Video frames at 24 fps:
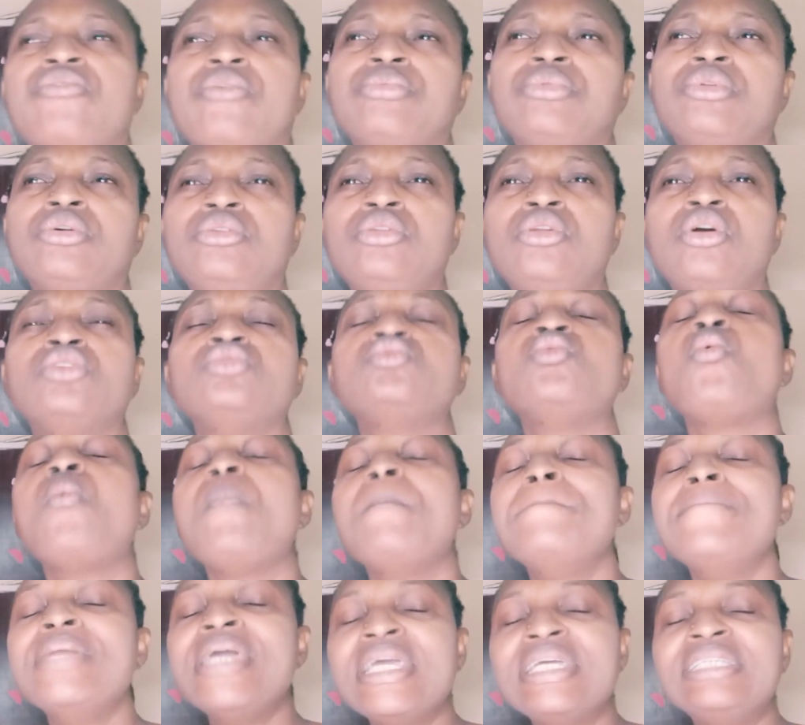from the Lord who
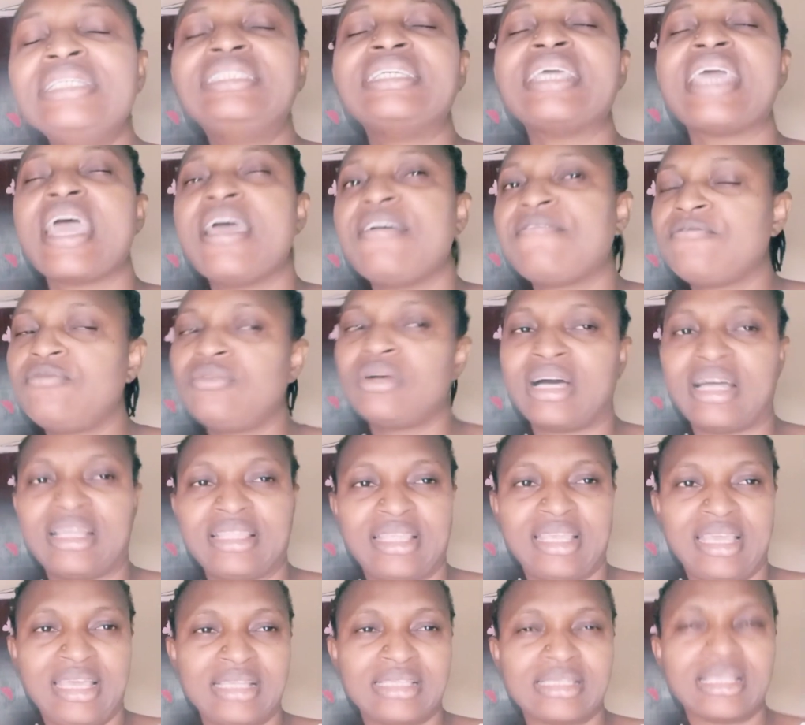made heaven
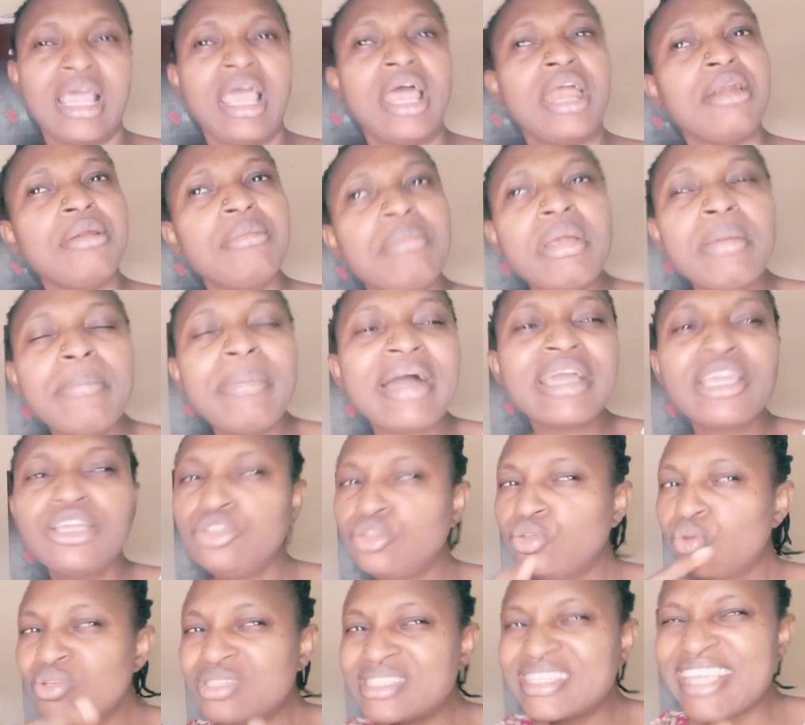and earth. Remember, he
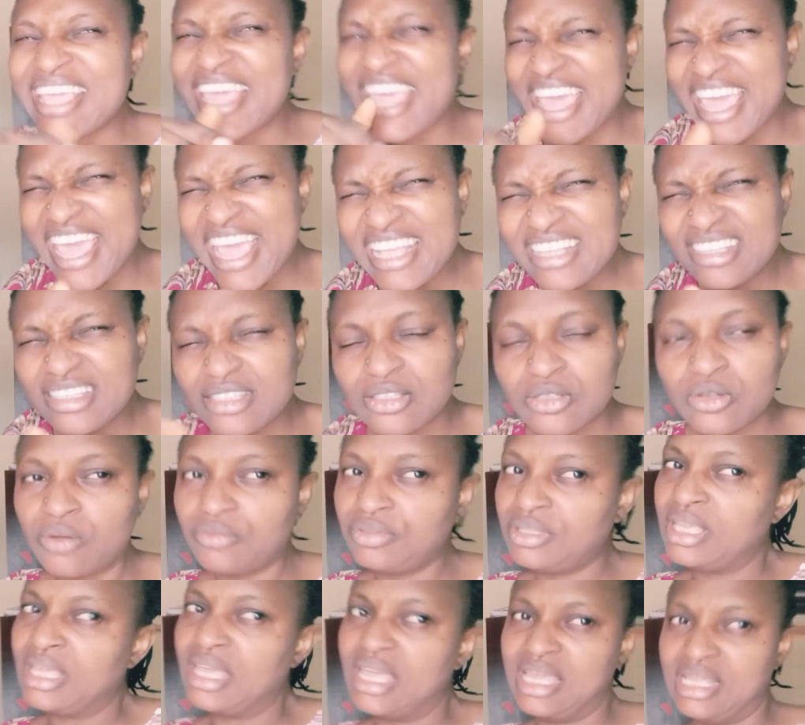knows the ends
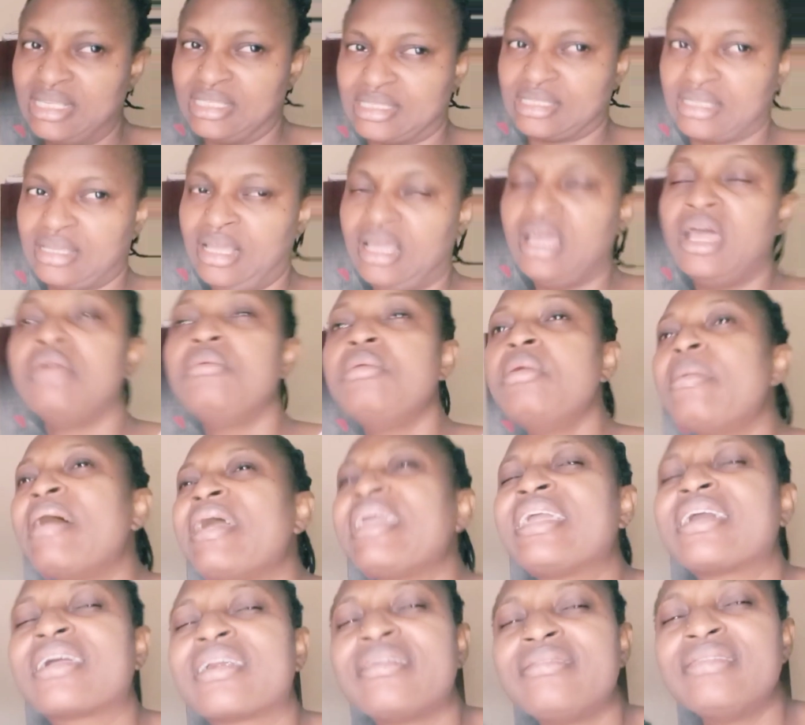of the earth. Remember,
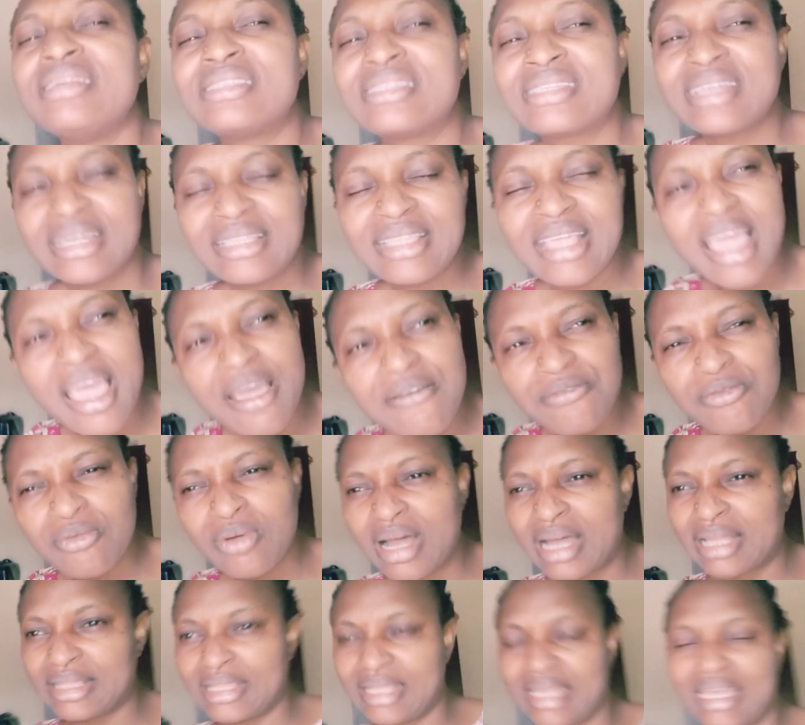he created heaven
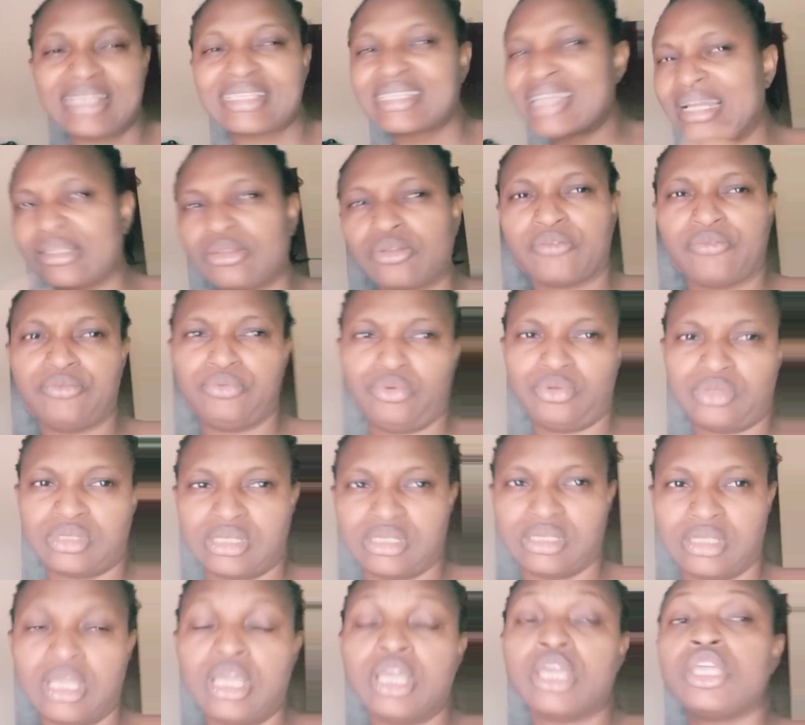and earth out of
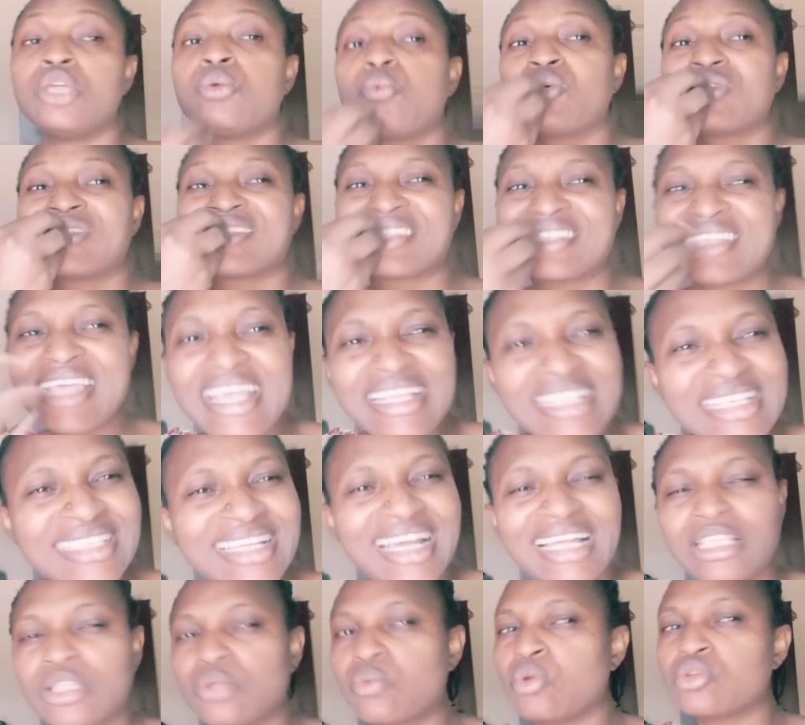nothing. He was saying it
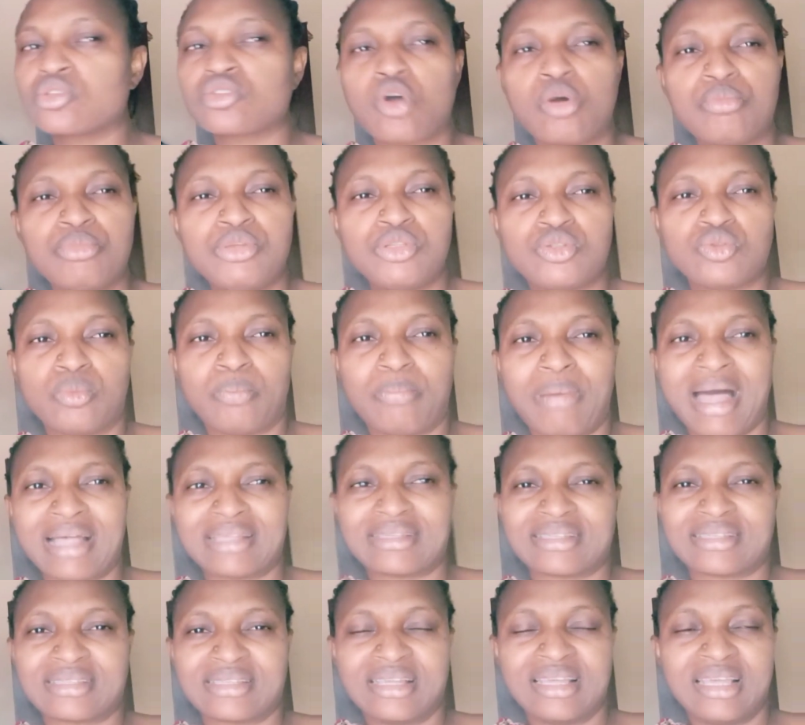and it was coming to
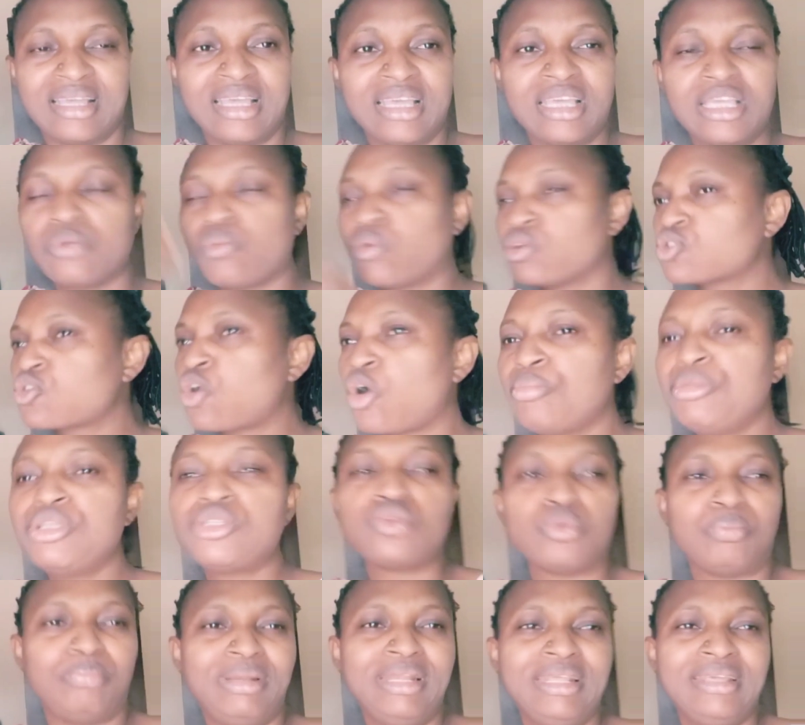pass. It was coming
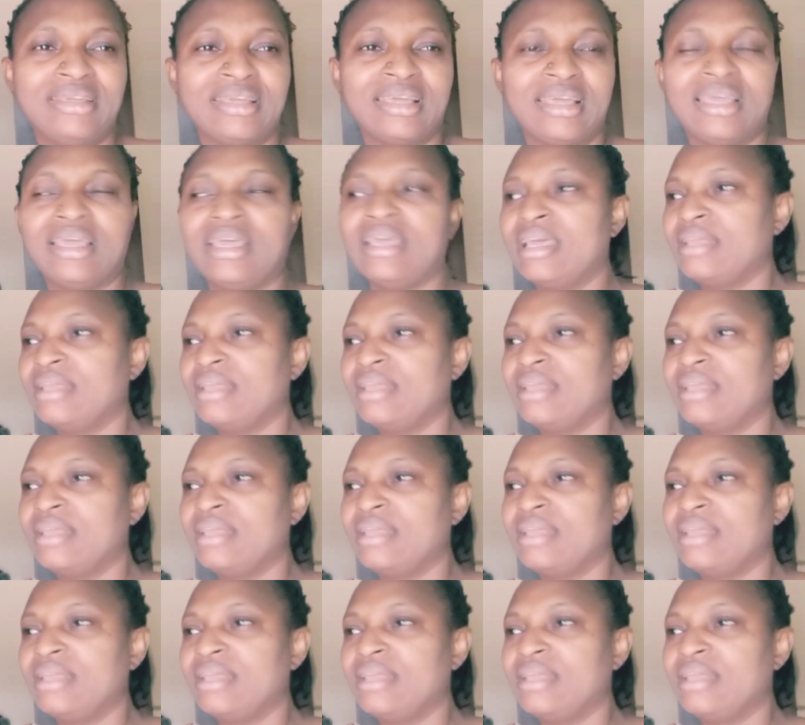to play.